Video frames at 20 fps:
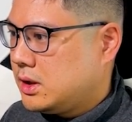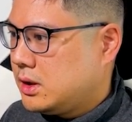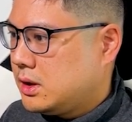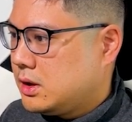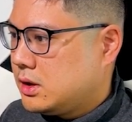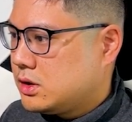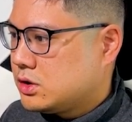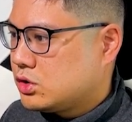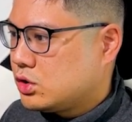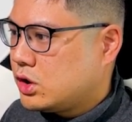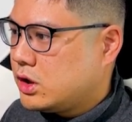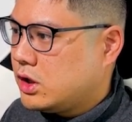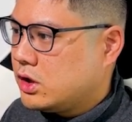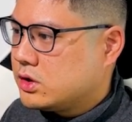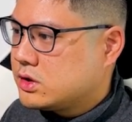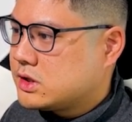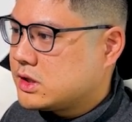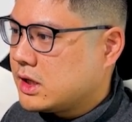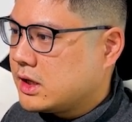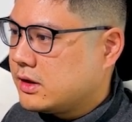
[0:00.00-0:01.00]
So here it's
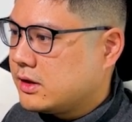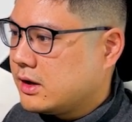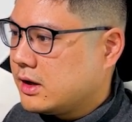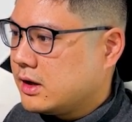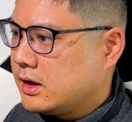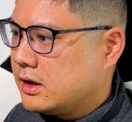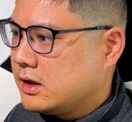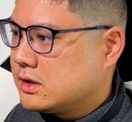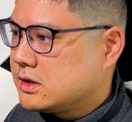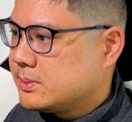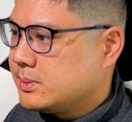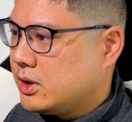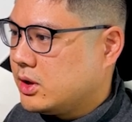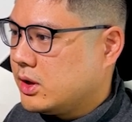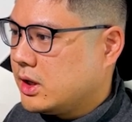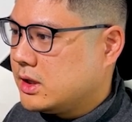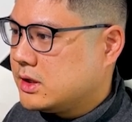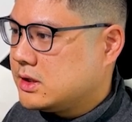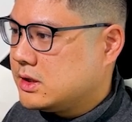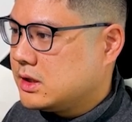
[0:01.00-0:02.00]
saying that it's about
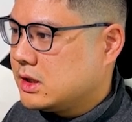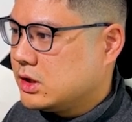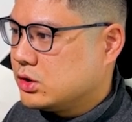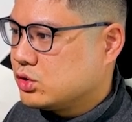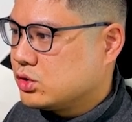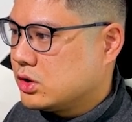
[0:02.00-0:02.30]
1800,